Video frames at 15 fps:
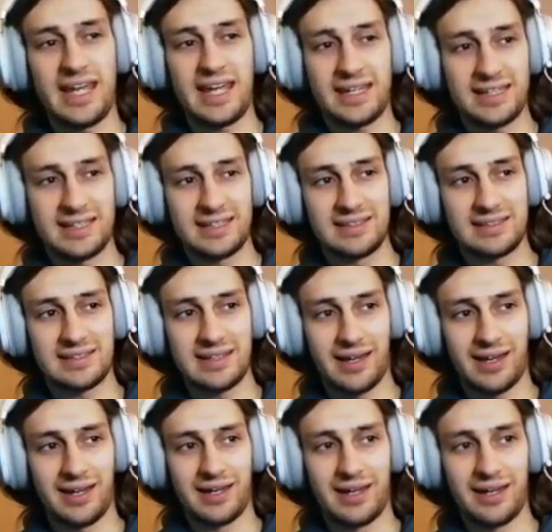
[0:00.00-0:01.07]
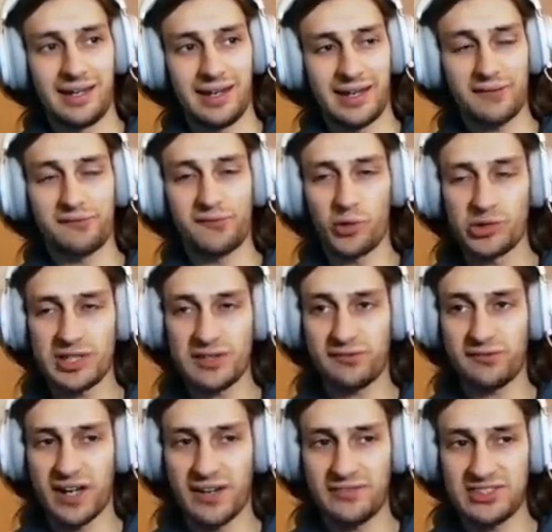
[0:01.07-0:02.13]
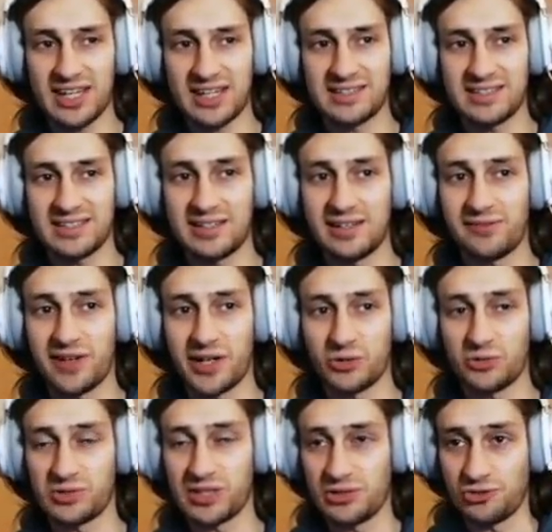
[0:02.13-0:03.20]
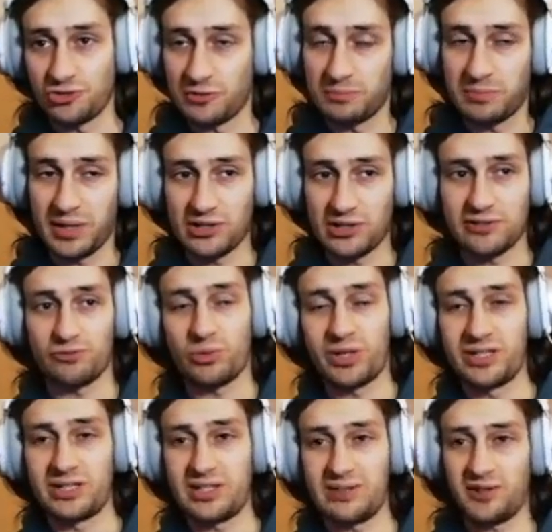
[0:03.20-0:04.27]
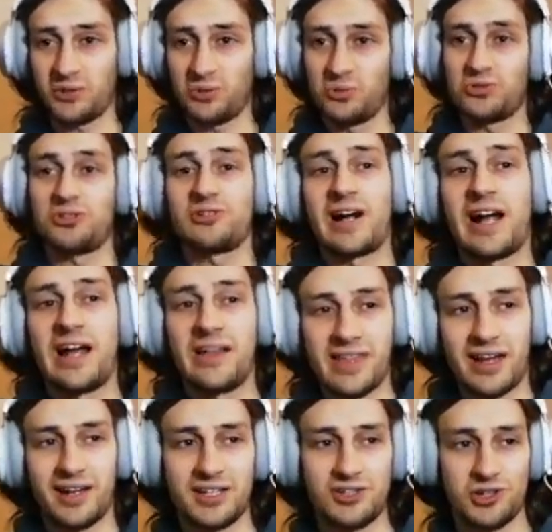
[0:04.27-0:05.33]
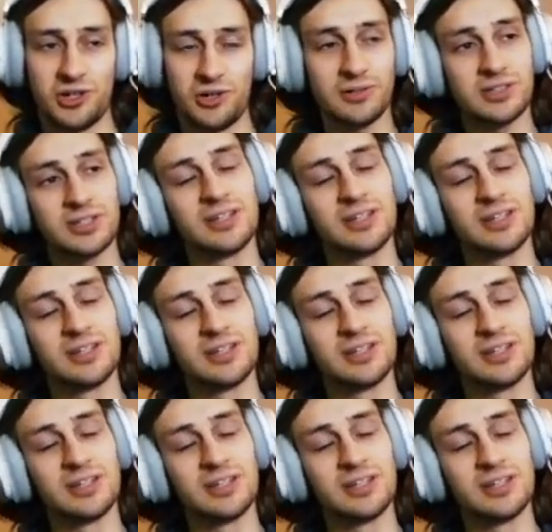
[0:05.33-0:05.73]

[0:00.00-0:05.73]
is like 45 seconds in the final dungeon because of one difficult strat that I choked.